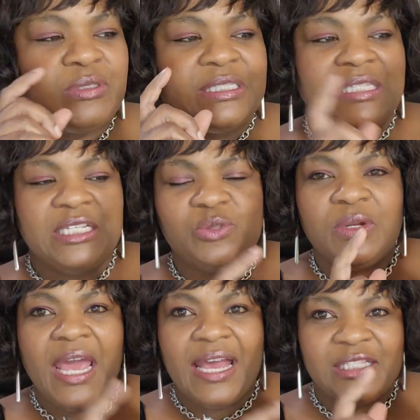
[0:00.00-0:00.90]
This
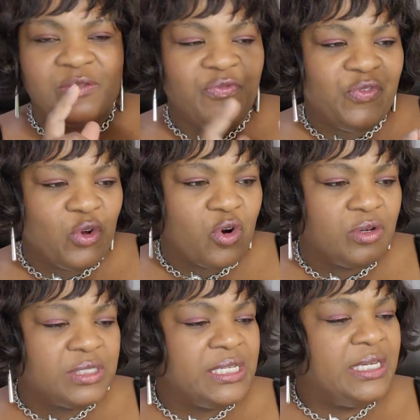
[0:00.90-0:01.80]
one has some
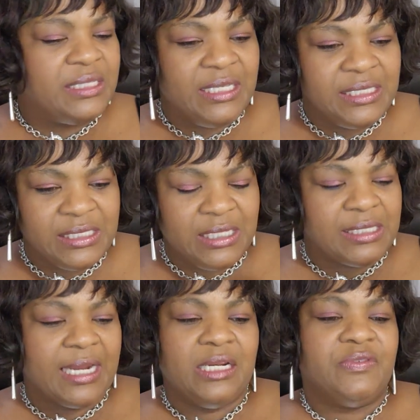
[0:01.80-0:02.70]
florals in it. This is,
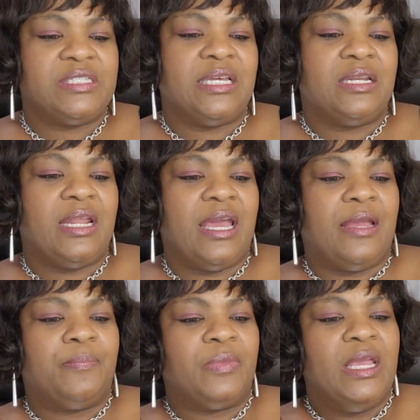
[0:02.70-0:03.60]
I didn't even say the
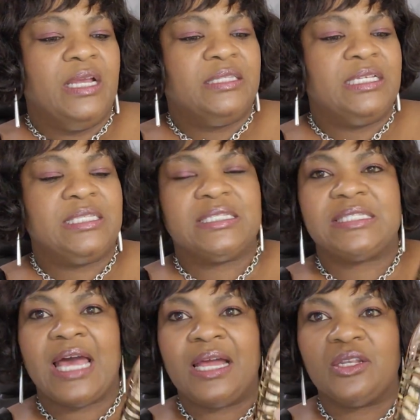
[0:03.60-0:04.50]
name. This is
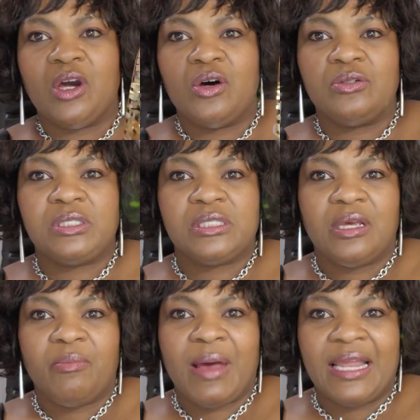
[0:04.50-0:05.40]
Sondos
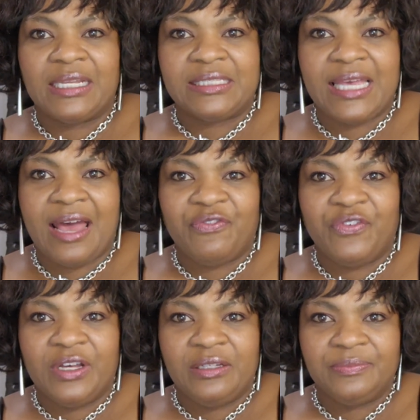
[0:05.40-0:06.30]
by
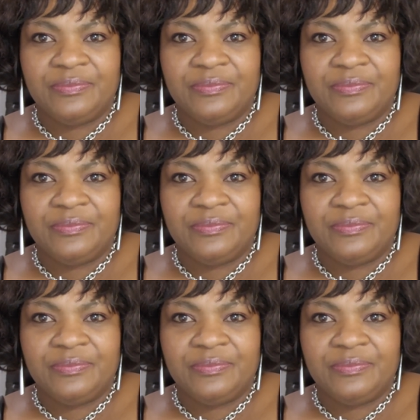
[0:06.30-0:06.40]
Lattafa.